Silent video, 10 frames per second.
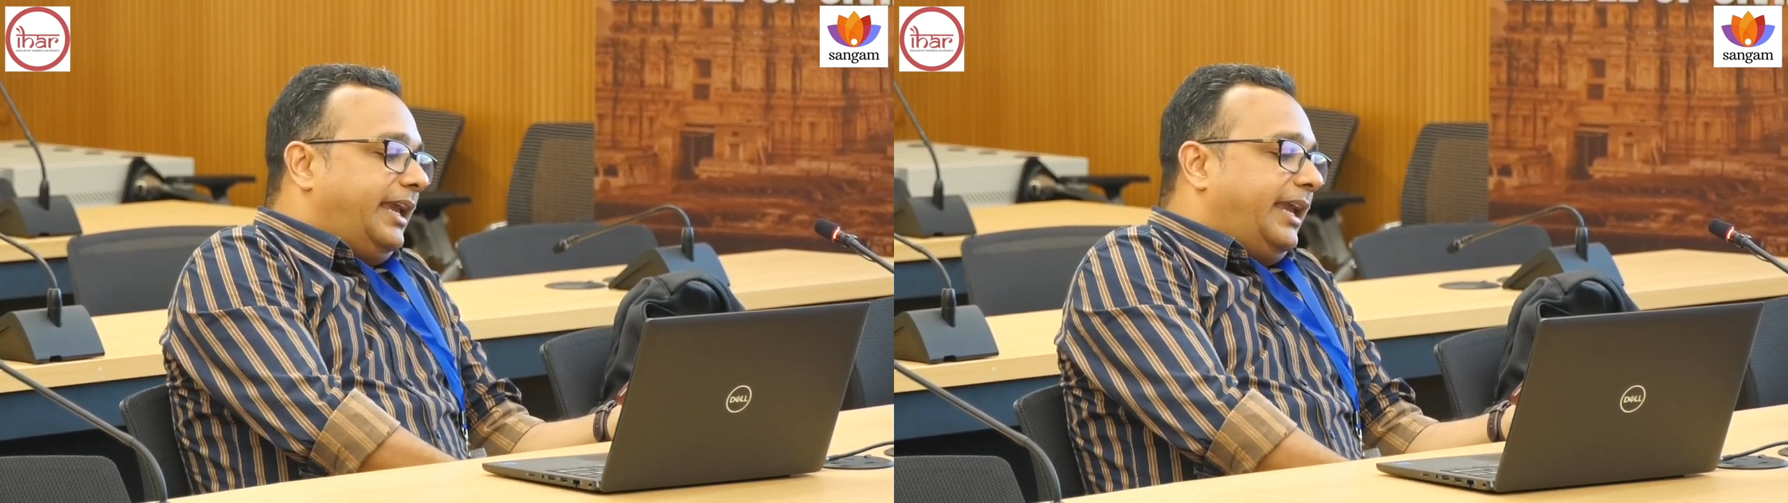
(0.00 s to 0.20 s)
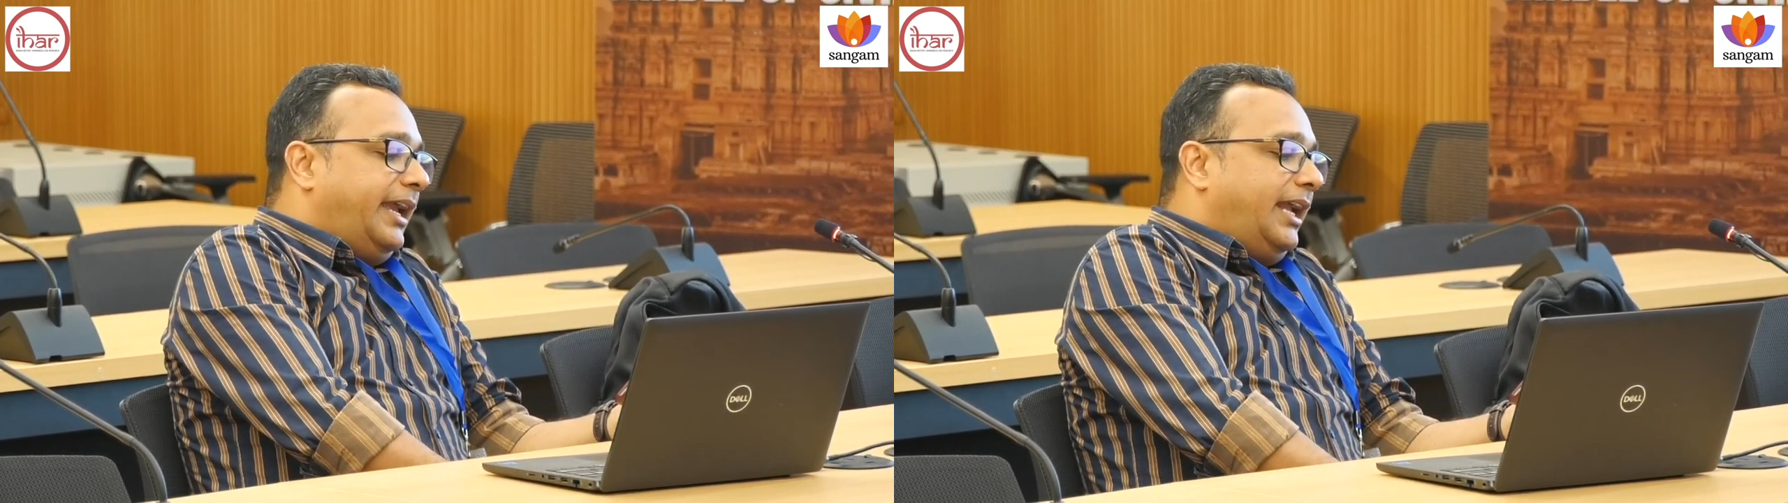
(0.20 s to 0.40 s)

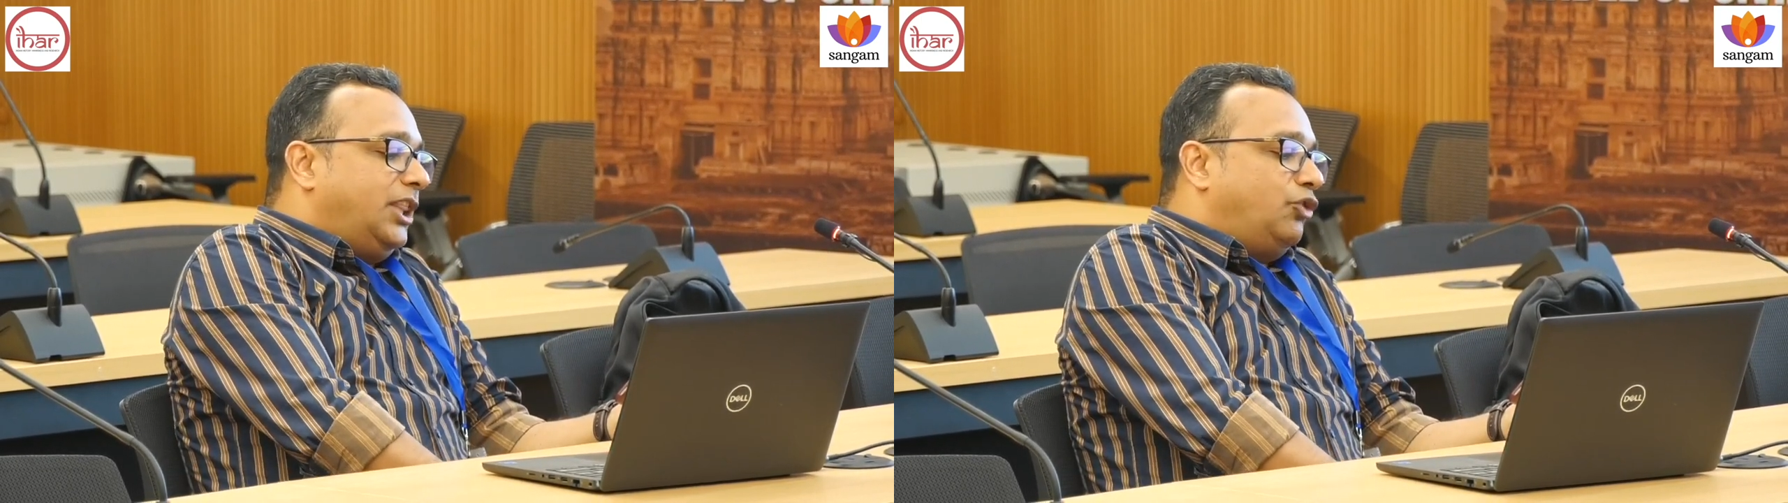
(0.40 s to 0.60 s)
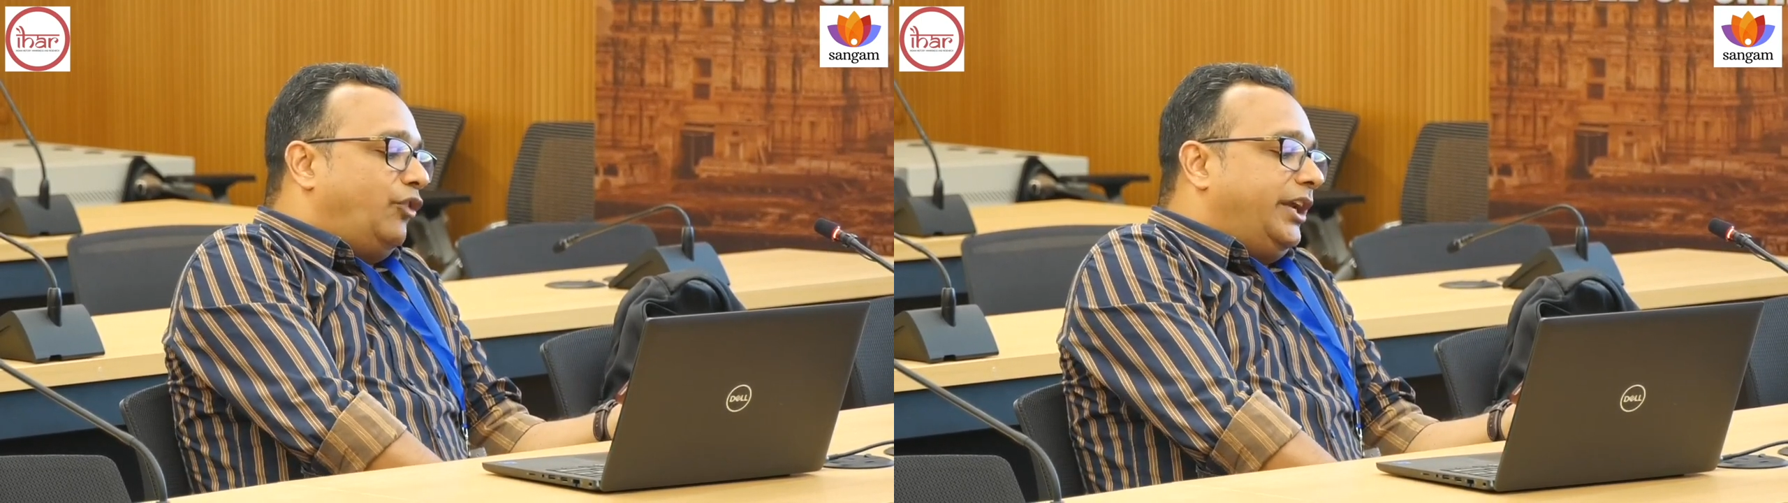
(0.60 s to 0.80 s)
a
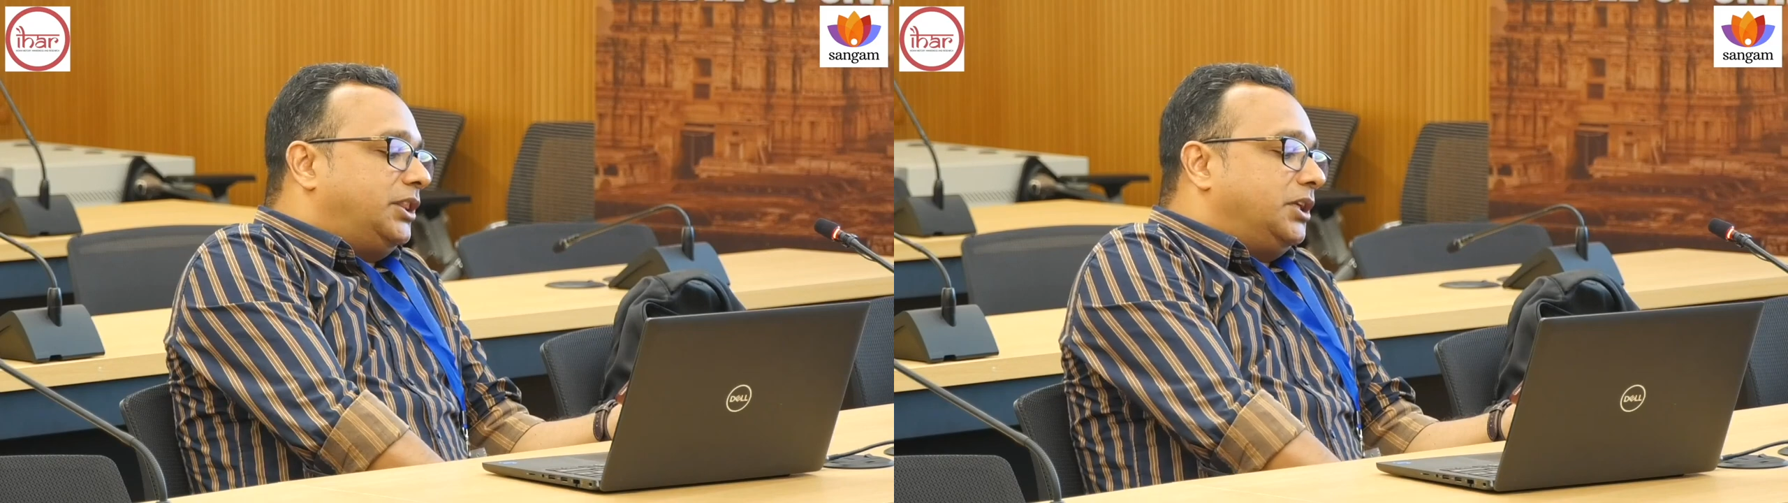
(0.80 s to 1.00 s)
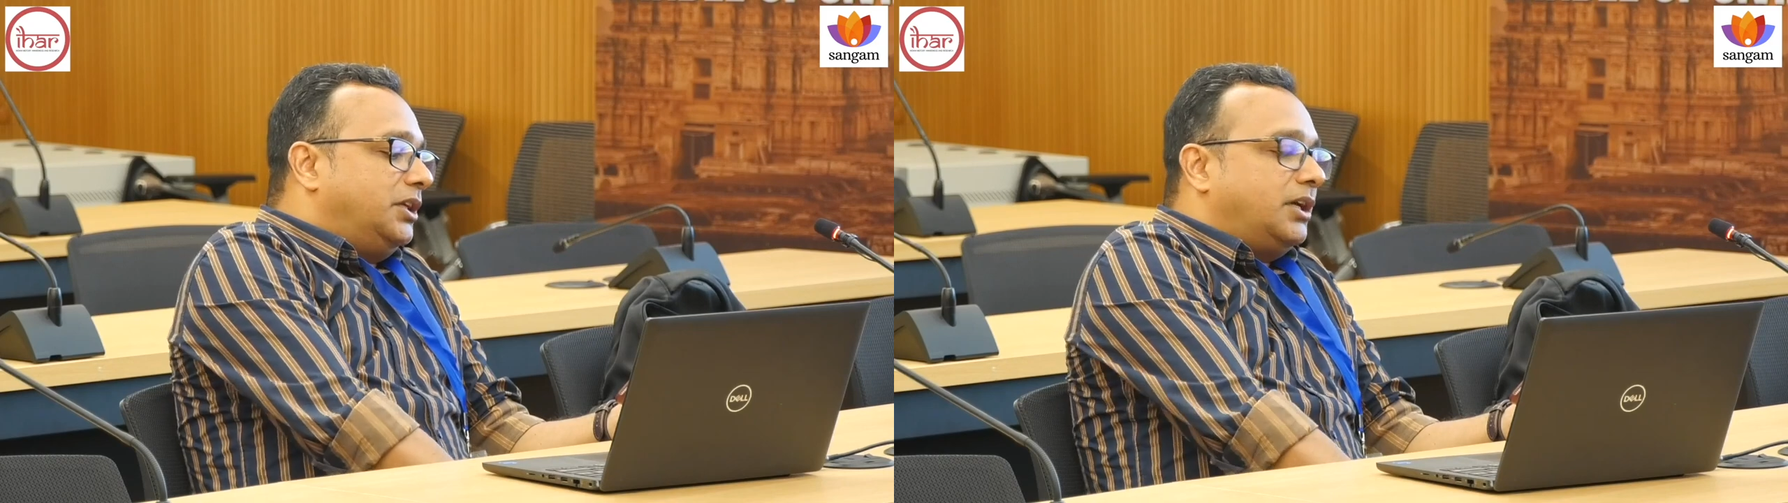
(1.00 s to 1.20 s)

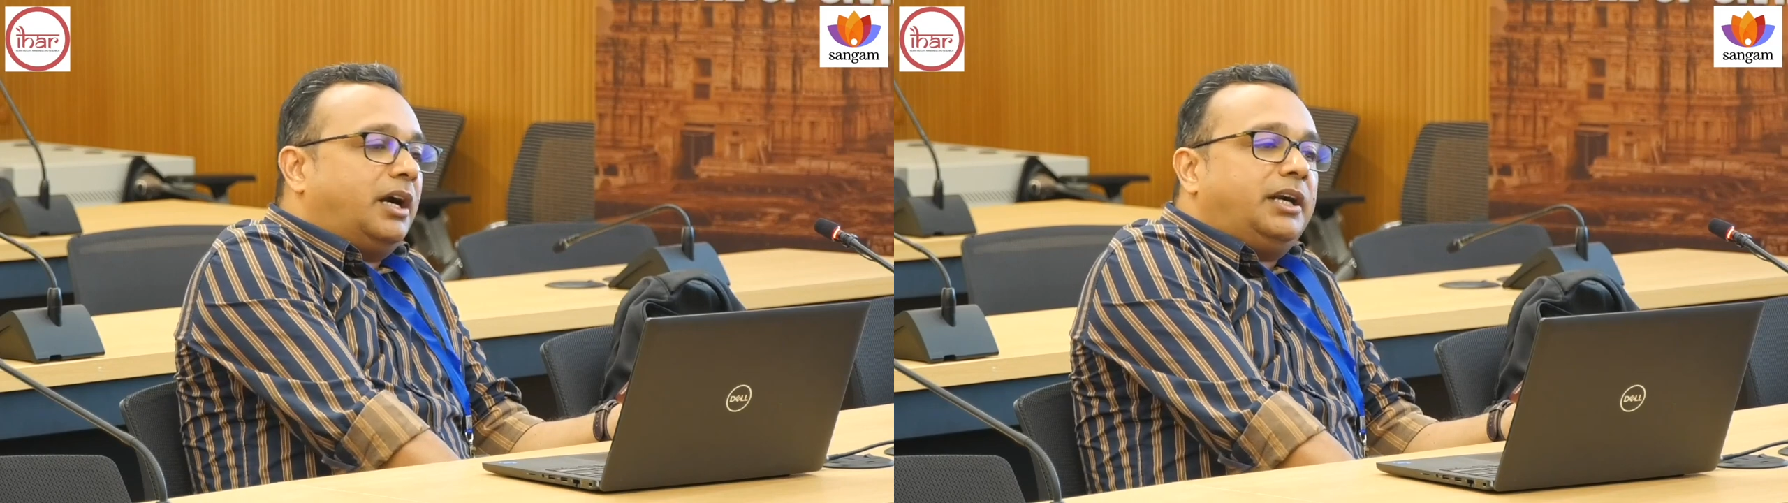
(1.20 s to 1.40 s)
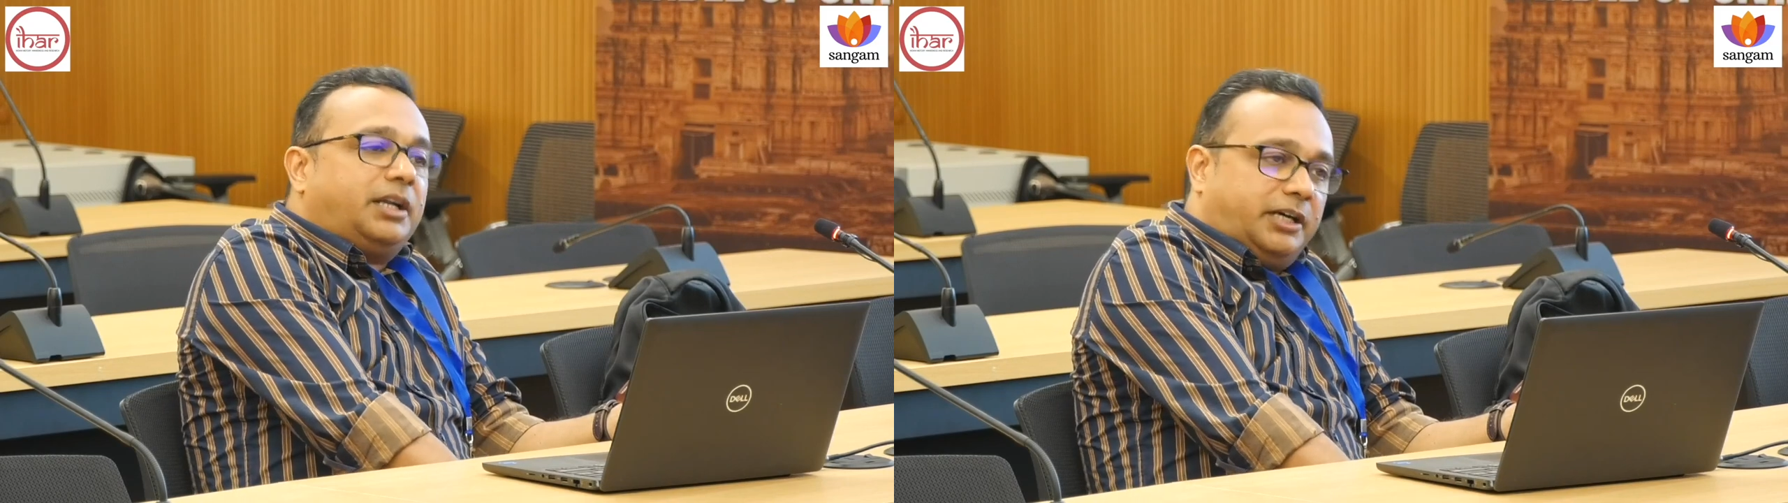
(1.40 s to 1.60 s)
Dvaita
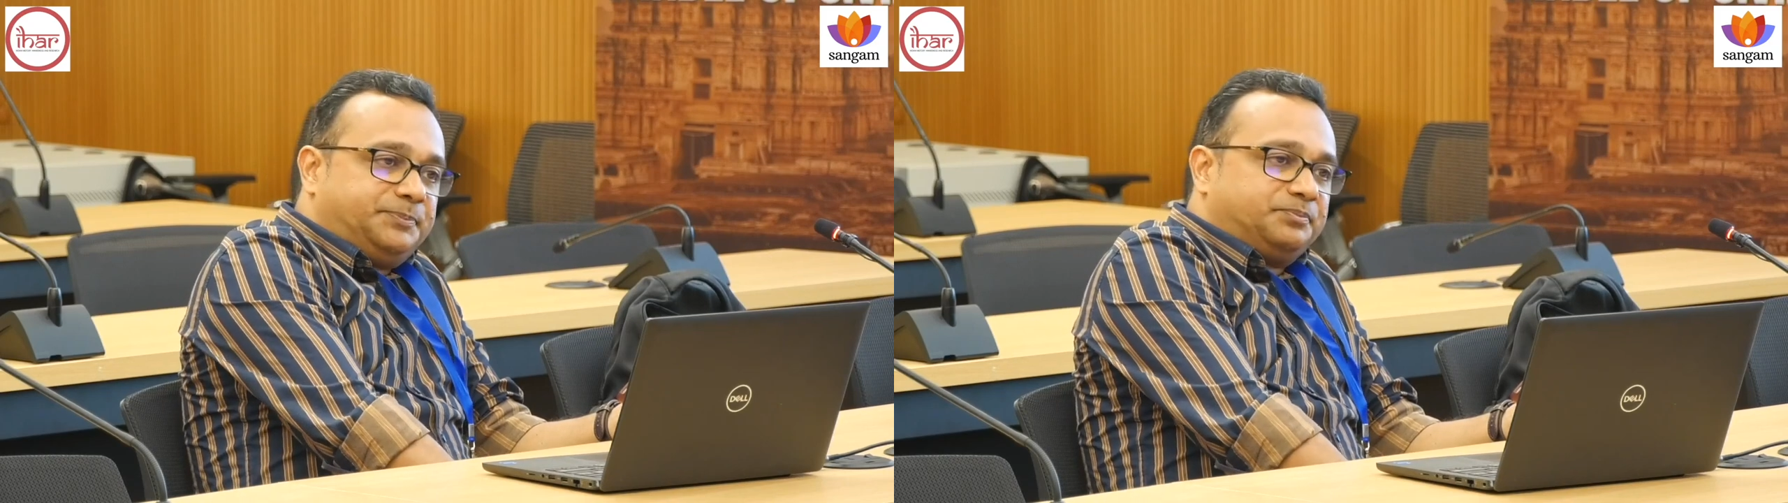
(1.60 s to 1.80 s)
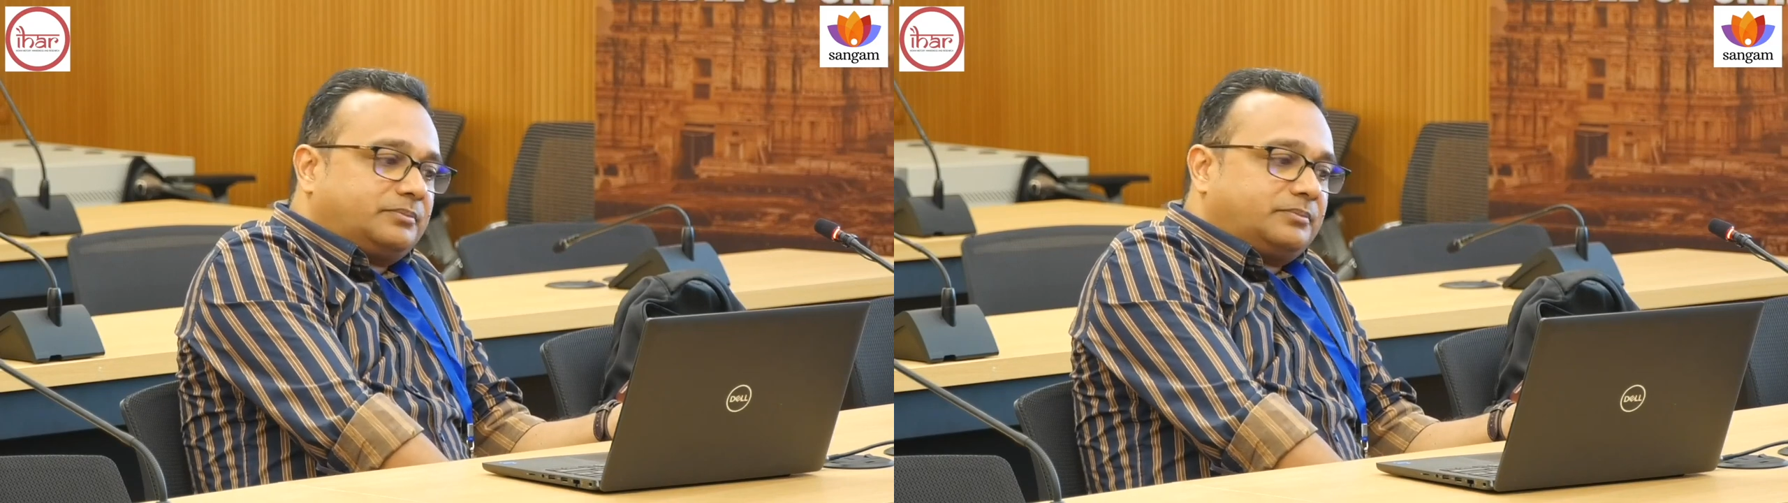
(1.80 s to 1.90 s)
Kantha.